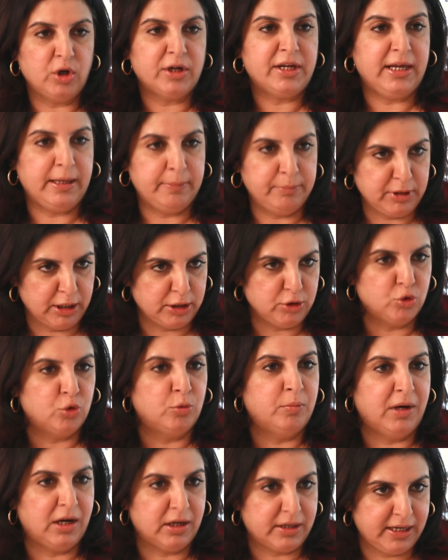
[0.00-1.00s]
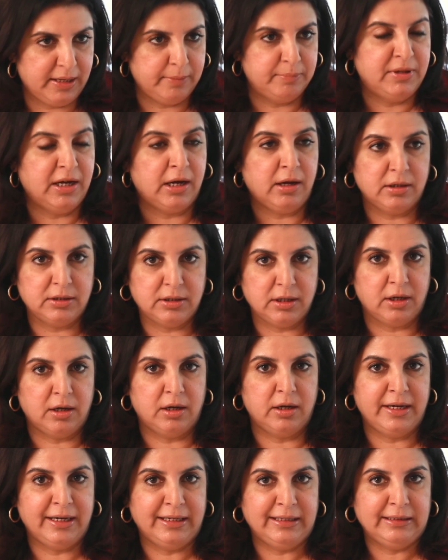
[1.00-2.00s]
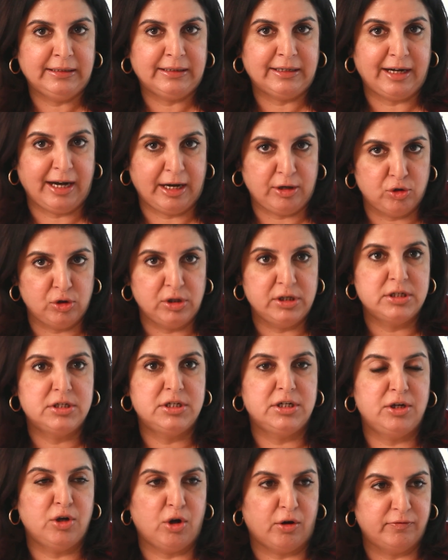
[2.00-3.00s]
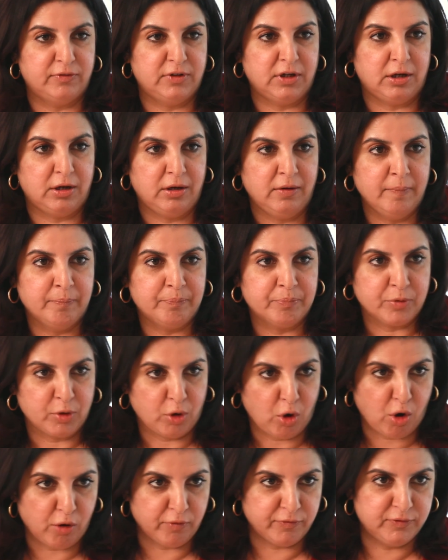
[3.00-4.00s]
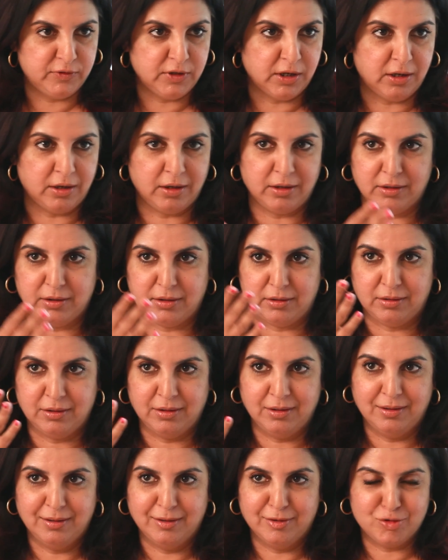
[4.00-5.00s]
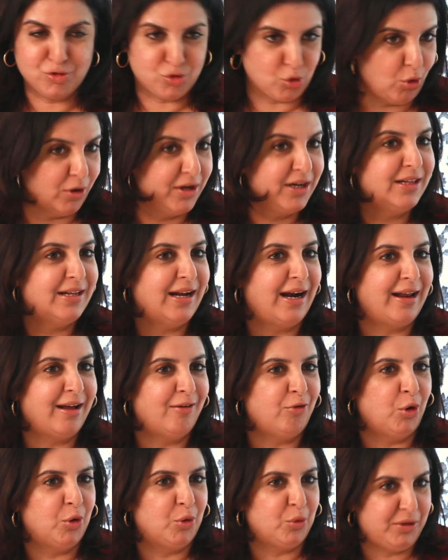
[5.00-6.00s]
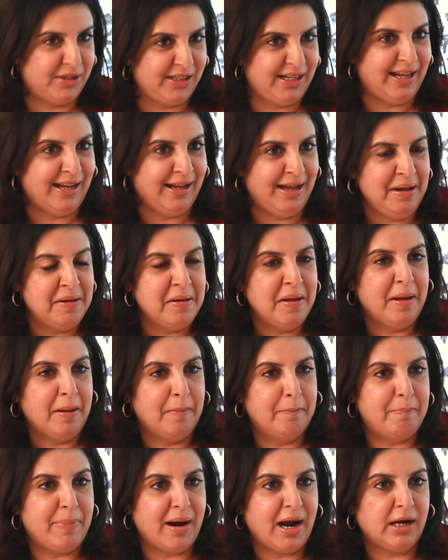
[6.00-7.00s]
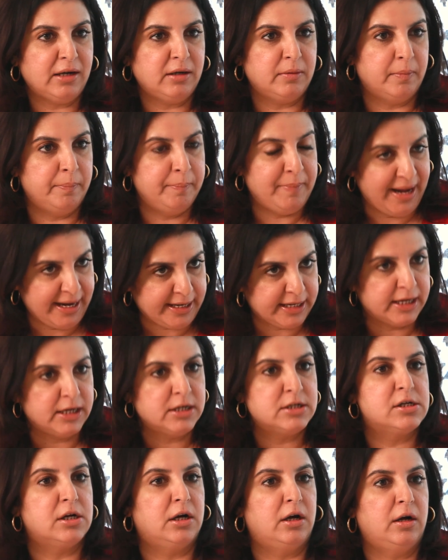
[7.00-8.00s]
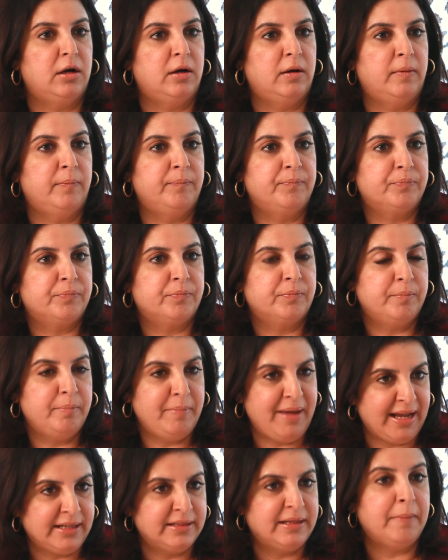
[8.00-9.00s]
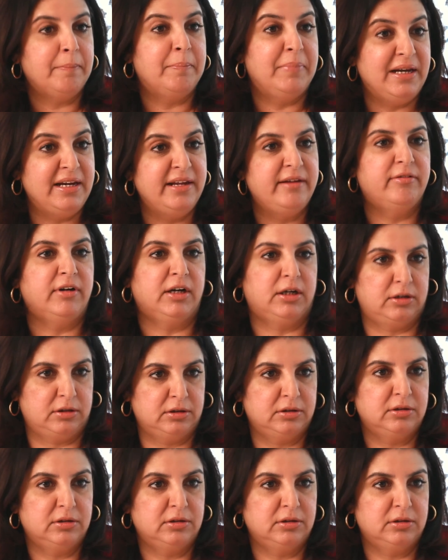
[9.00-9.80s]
Keep the humor, keep the incredulity of the story that I want to say, but make them believe it.